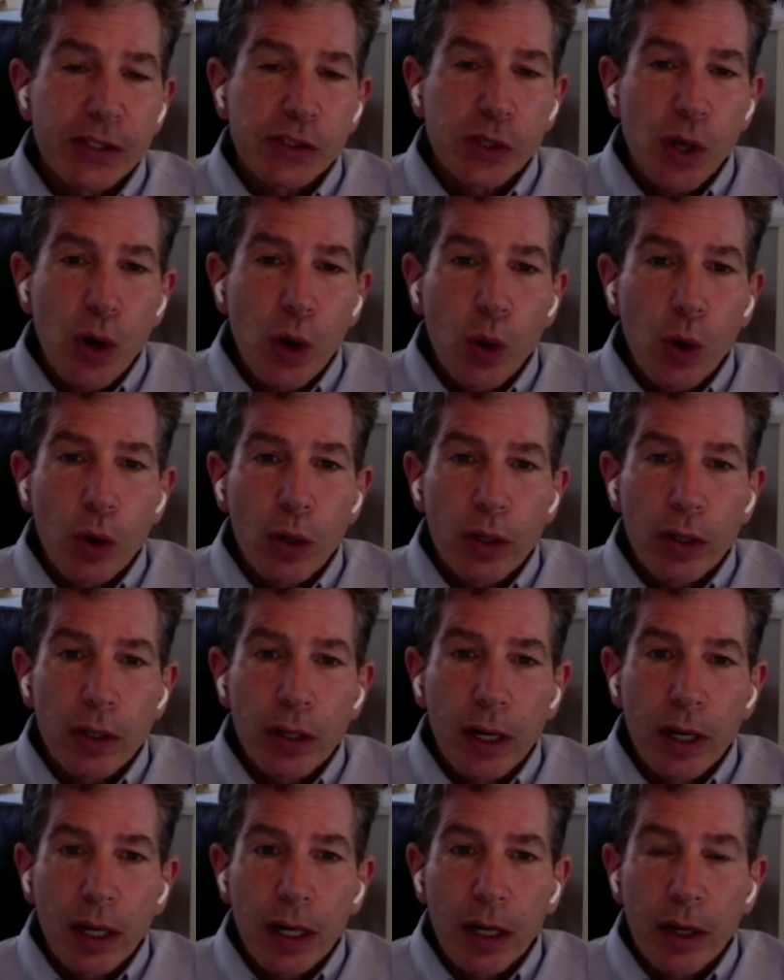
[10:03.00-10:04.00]
and so
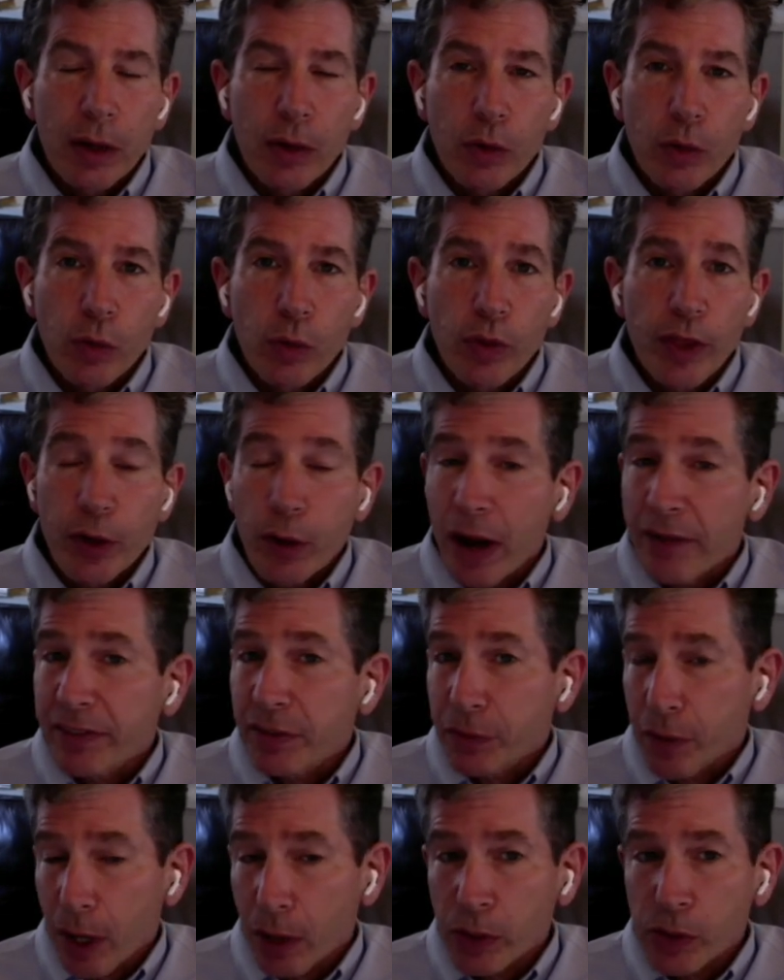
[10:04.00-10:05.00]
uh, they don't
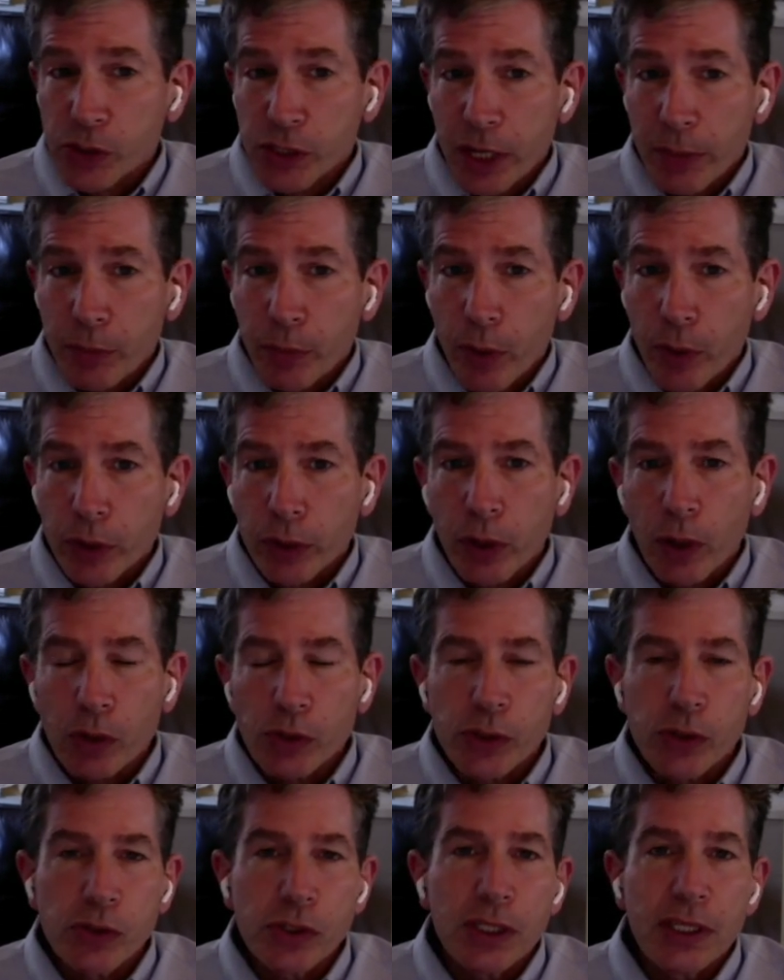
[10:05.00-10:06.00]
have to follow the same
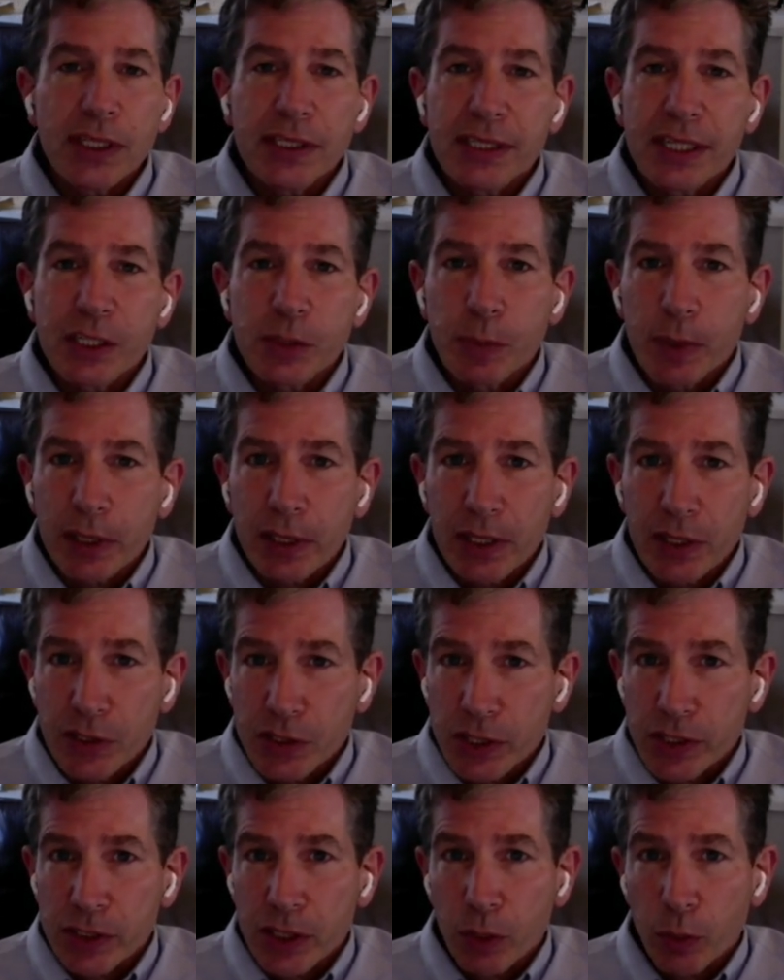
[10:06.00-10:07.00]
protocol. So CDC has been
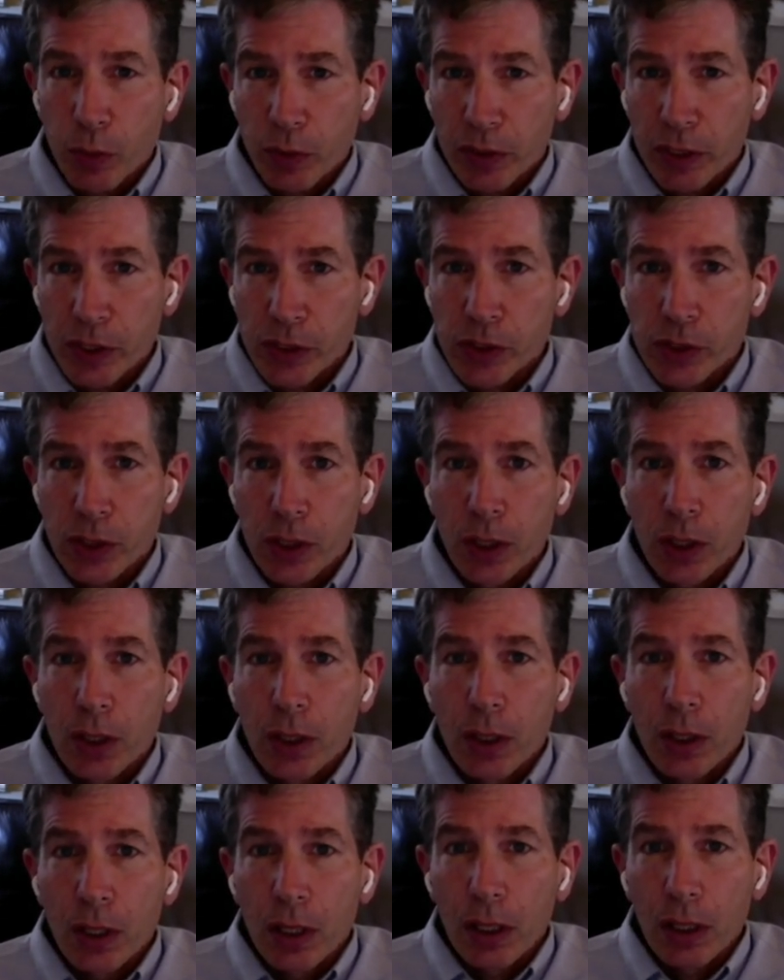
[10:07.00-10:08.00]
consistent with this
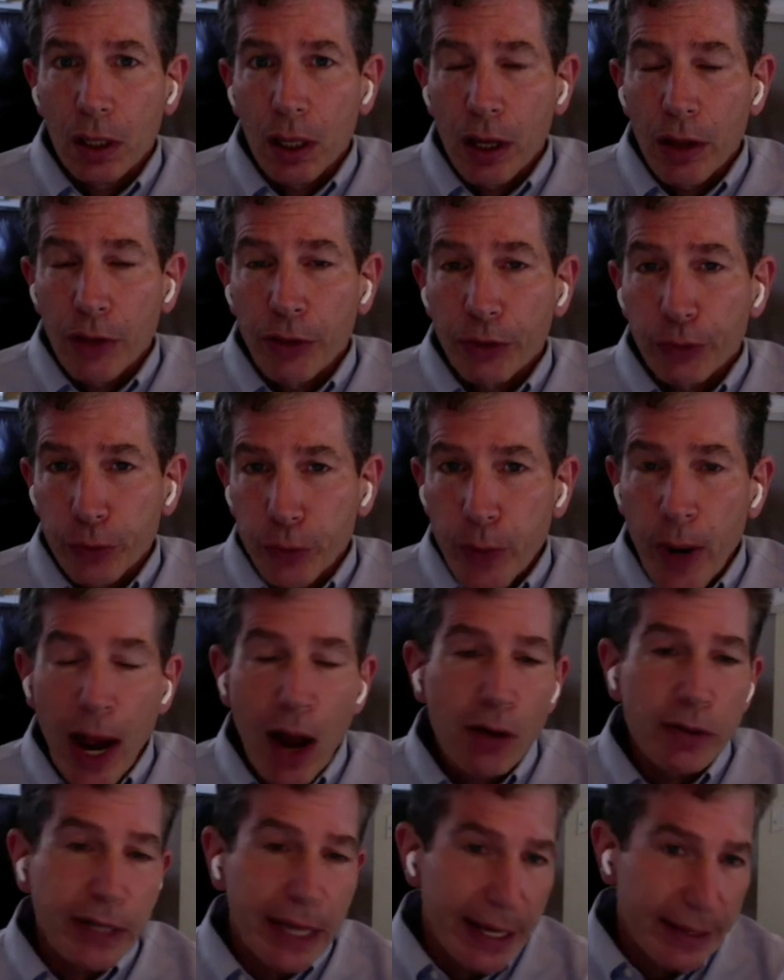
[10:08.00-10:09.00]
uh,
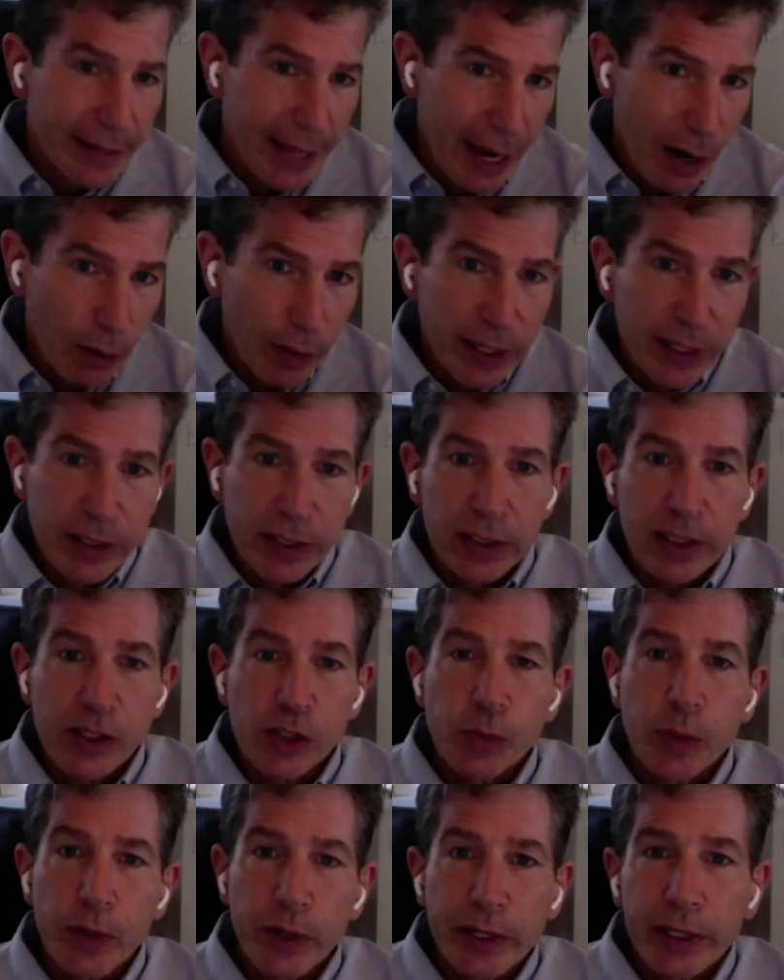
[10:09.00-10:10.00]
throughout, and now into
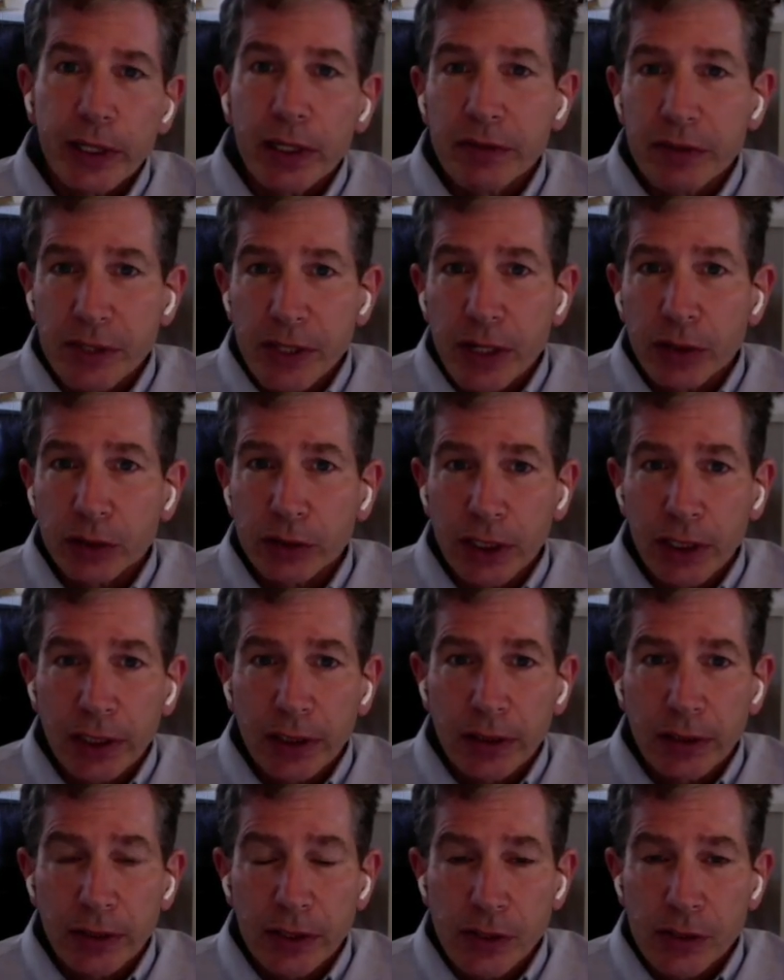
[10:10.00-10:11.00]
this period of the
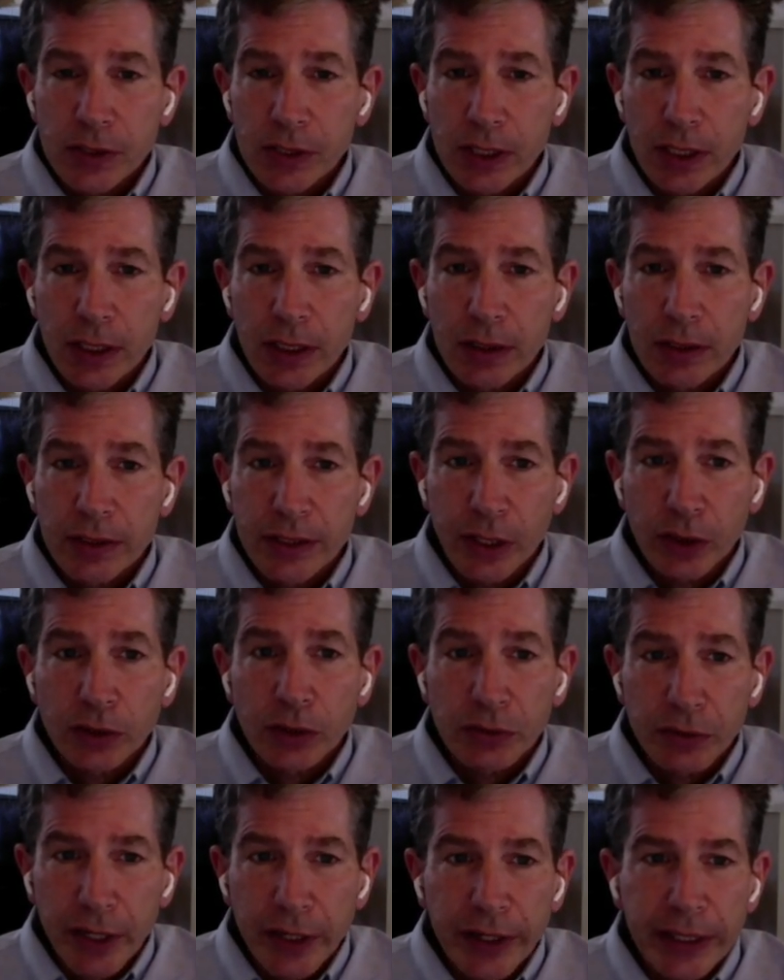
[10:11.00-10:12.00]
Delta this uh,
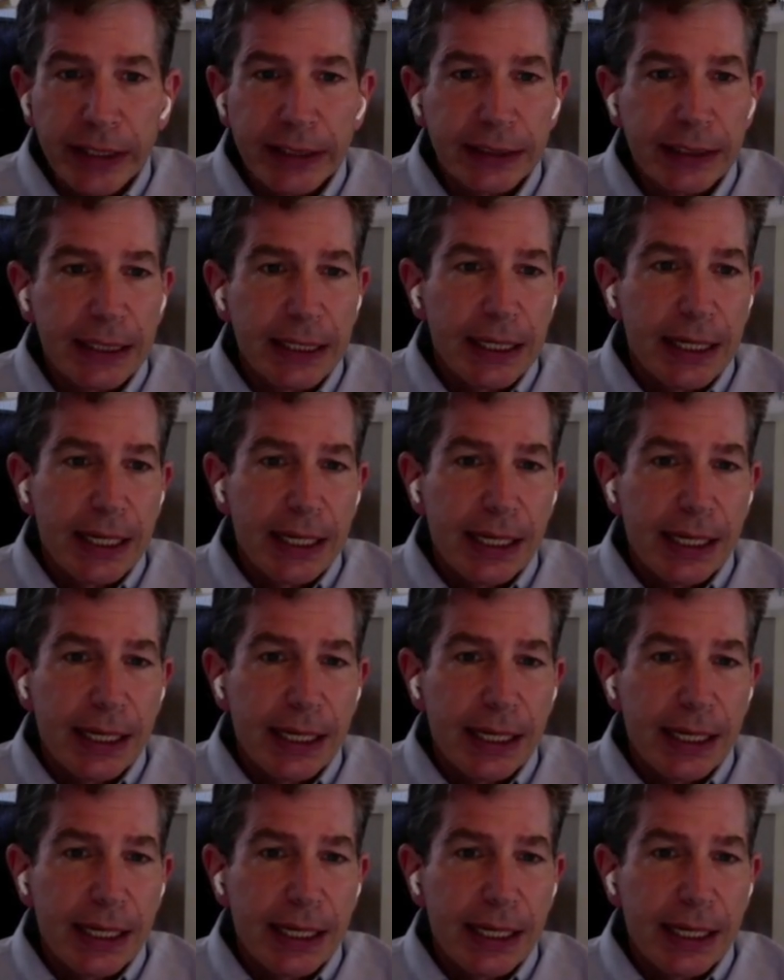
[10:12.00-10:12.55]
Delta variant,